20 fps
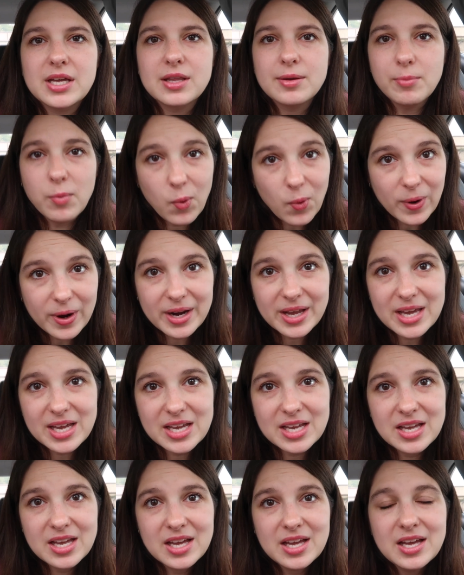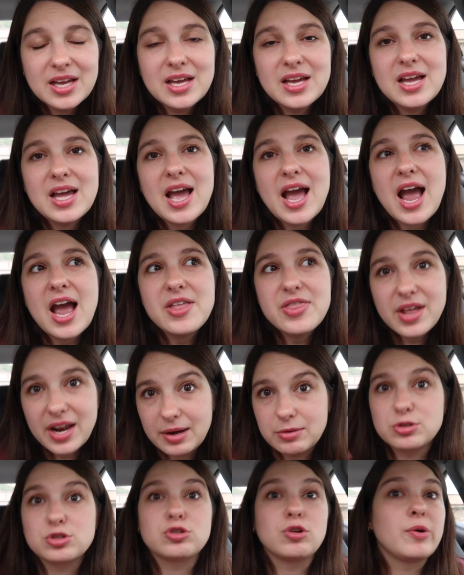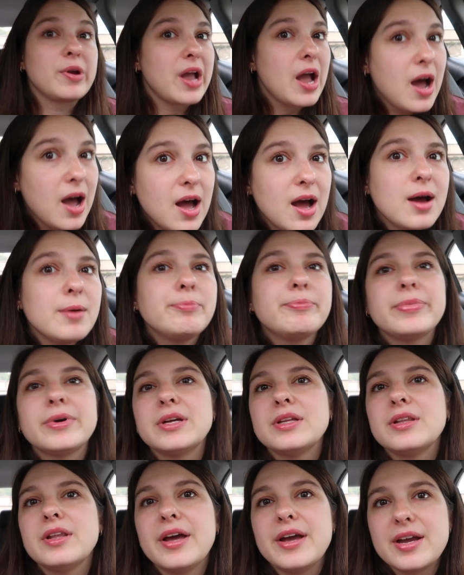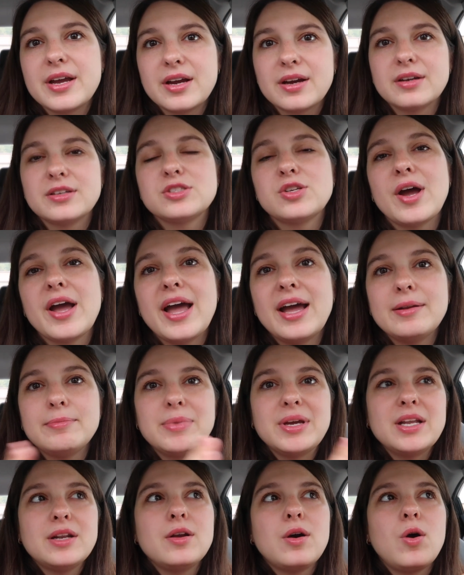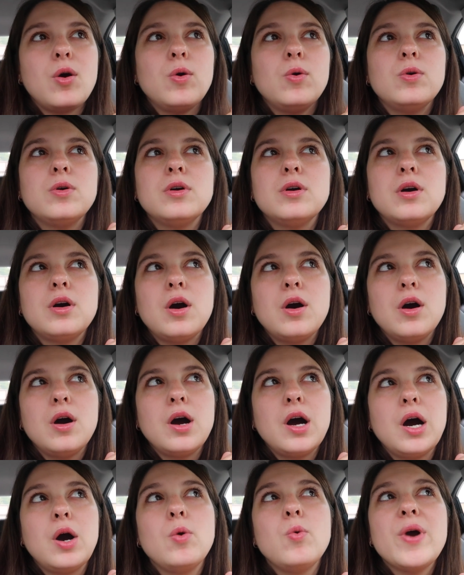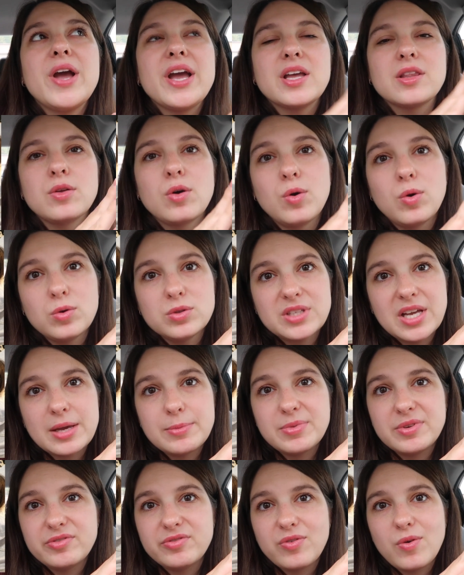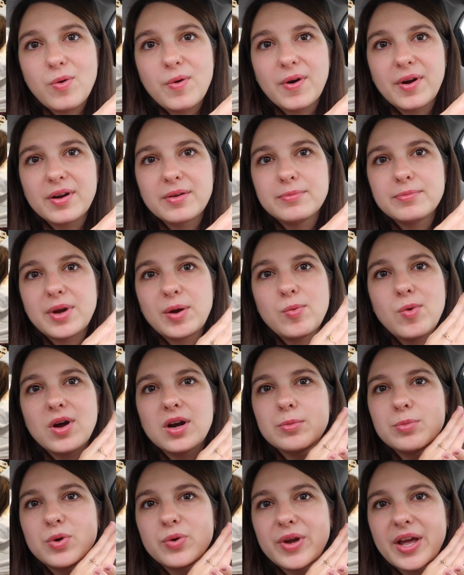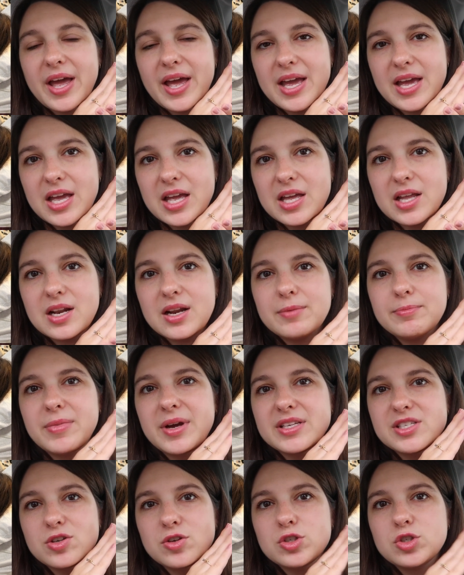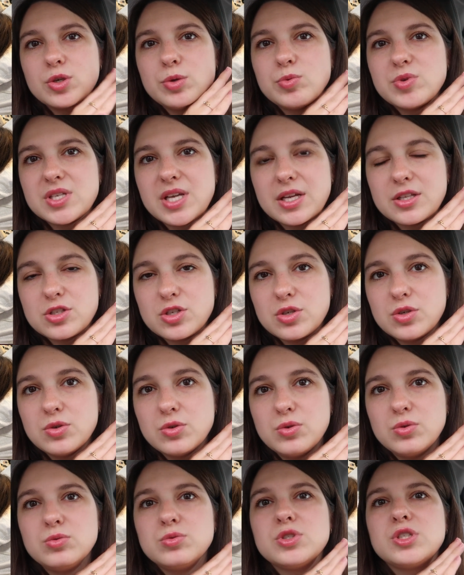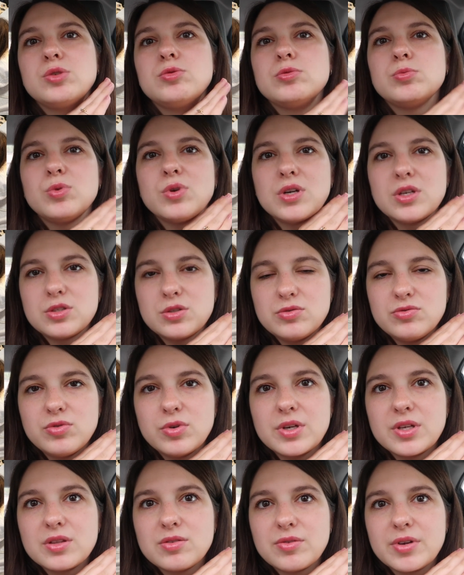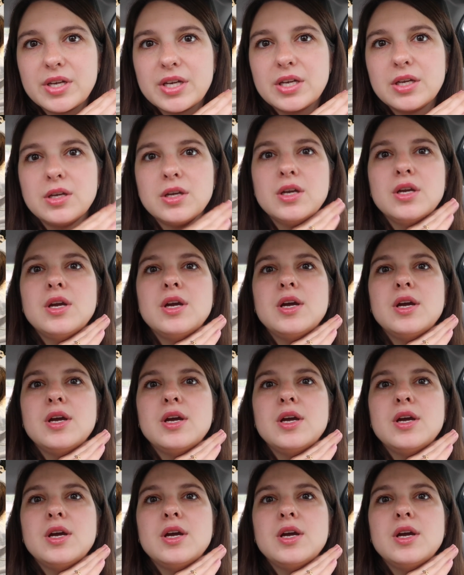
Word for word: in the morning and then I was throwing up. Like, so I had been awake the whole day before. My water broke at 8. My surgery was at 2. She was born at 2.43.